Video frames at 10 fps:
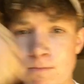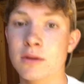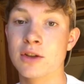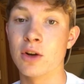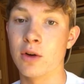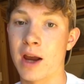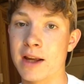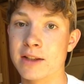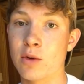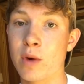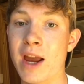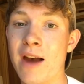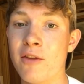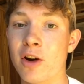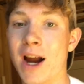So, guys, we
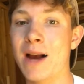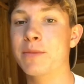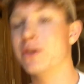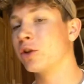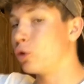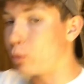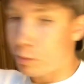have our absolute